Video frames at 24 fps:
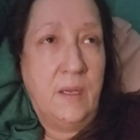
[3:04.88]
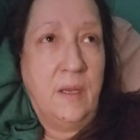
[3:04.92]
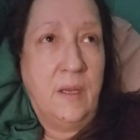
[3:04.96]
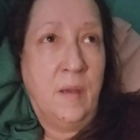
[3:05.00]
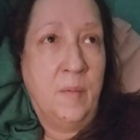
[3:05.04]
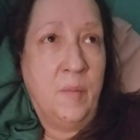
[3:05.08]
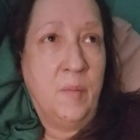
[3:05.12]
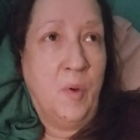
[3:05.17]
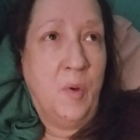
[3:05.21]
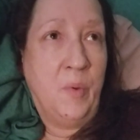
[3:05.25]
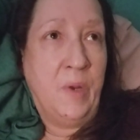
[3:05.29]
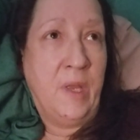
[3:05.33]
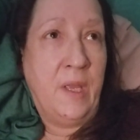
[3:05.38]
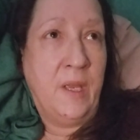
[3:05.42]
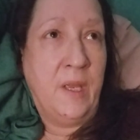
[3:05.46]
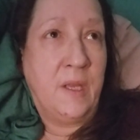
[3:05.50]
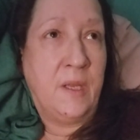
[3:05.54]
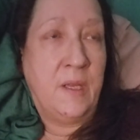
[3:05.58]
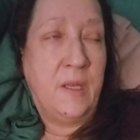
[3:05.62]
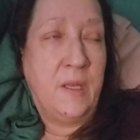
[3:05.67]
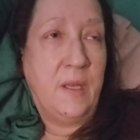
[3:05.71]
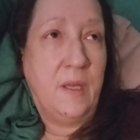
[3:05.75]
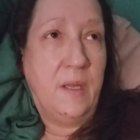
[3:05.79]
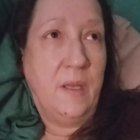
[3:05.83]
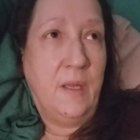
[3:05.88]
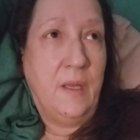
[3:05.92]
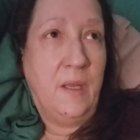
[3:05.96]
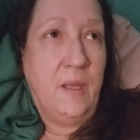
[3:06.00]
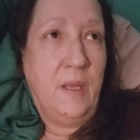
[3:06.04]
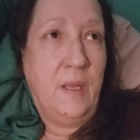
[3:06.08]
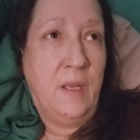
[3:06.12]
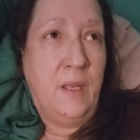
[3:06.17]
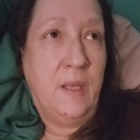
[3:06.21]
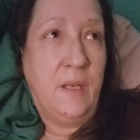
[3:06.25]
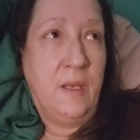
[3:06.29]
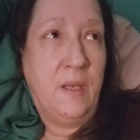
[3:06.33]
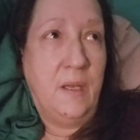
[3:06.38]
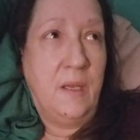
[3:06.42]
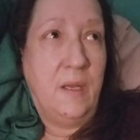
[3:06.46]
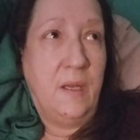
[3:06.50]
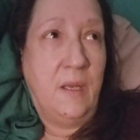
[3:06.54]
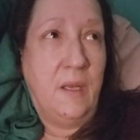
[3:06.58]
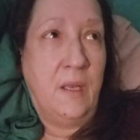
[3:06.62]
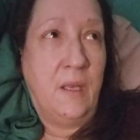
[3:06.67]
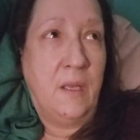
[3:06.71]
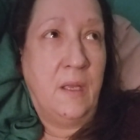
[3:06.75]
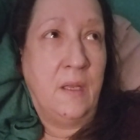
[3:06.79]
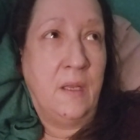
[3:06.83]
I'm awake and
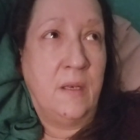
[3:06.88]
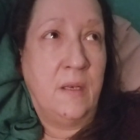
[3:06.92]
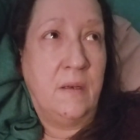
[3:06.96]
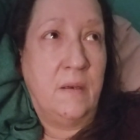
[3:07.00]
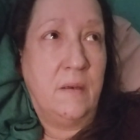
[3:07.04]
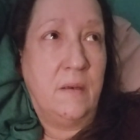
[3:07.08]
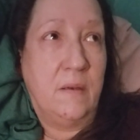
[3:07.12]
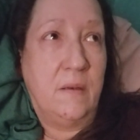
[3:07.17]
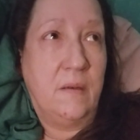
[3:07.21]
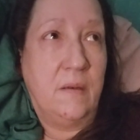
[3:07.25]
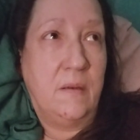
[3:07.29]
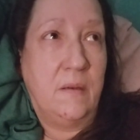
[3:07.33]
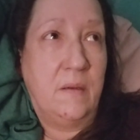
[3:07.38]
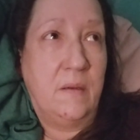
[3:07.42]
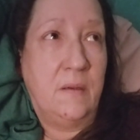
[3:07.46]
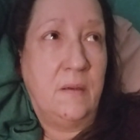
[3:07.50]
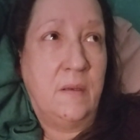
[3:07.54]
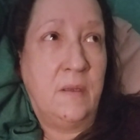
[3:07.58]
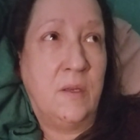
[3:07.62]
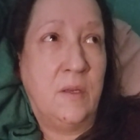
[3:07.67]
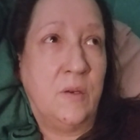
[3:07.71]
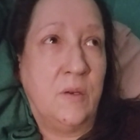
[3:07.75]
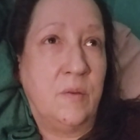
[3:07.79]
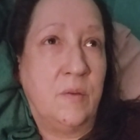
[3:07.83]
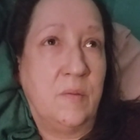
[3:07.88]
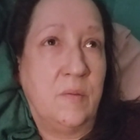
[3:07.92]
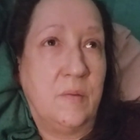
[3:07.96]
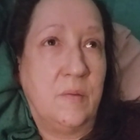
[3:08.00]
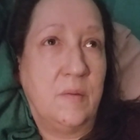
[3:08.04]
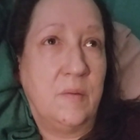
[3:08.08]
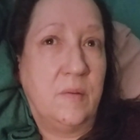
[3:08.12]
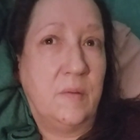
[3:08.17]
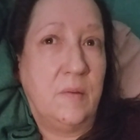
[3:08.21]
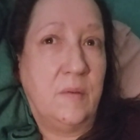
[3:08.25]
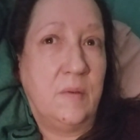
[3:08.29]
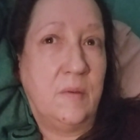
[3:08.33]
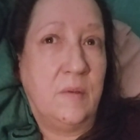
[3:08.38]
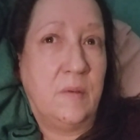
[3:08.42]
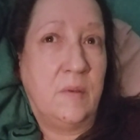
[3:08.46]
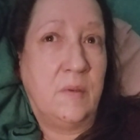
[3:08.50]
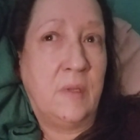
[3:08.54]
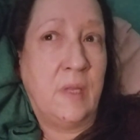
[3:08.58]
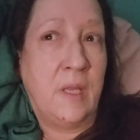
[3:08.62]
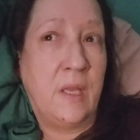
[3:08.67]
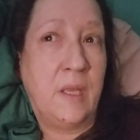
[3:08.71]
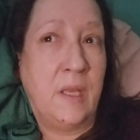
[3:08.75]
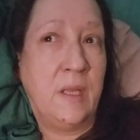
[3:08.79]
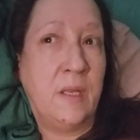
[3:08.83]
and you know
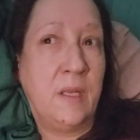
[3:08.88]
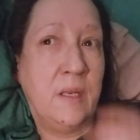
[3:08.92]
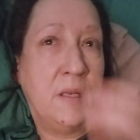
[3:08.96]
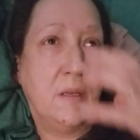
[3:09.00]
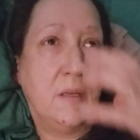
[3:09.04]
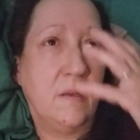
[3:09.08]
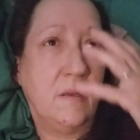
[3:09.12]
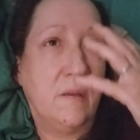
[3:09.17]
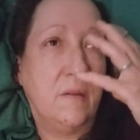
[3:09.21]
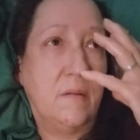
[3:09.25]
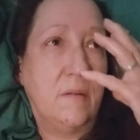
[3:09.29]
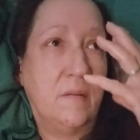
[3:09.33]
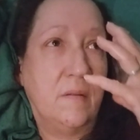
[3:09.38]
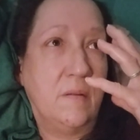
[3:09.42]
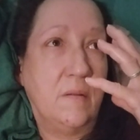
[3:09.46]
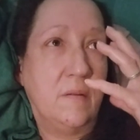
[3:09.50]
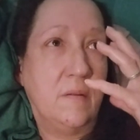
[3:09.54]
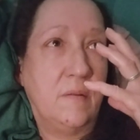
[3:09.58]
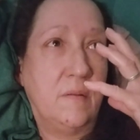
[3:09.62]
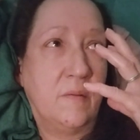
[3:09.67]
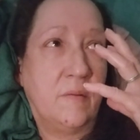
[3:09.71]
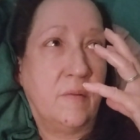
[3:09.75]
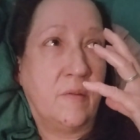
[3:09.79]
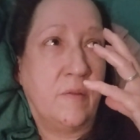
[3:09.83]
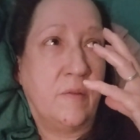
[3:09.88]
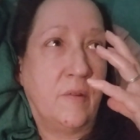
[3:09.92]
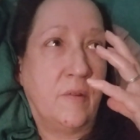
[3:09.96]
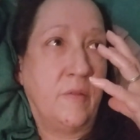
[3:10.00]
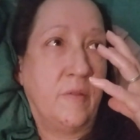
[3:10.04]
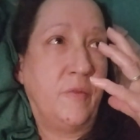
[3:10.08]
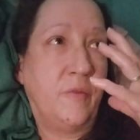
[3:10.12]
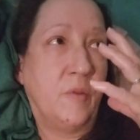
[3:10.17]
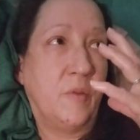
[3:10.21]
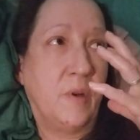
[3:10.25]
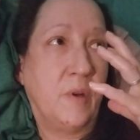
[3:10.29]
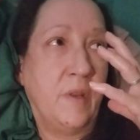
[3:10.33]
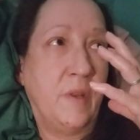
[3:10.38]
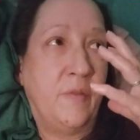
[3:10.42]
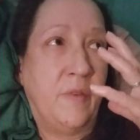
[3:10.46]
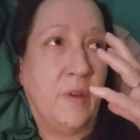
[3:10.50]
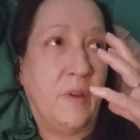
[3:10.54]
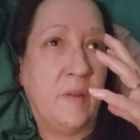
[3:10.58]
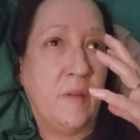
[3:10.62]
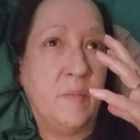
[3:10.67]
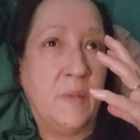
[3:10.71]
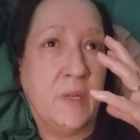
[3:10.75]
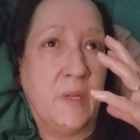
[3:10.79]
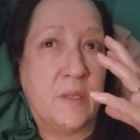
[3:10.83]
laying for
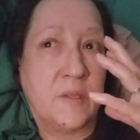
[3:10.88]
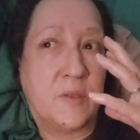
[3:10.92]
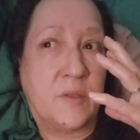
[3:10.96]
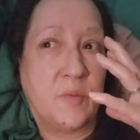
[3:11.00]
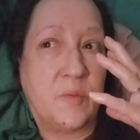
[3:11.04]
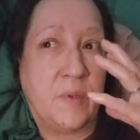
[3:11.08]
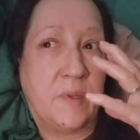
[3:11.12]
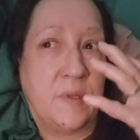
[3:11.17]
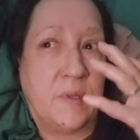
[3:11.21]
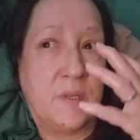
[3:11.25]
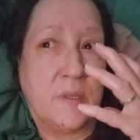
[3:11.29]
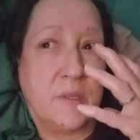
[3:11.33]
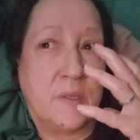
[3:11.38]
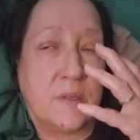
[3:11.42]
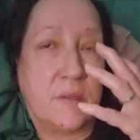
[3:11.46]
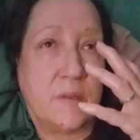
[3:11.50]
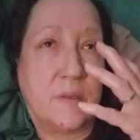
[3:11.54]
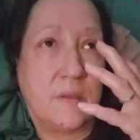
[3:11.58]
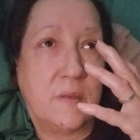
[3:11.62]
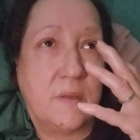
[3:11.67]
45 minutes with this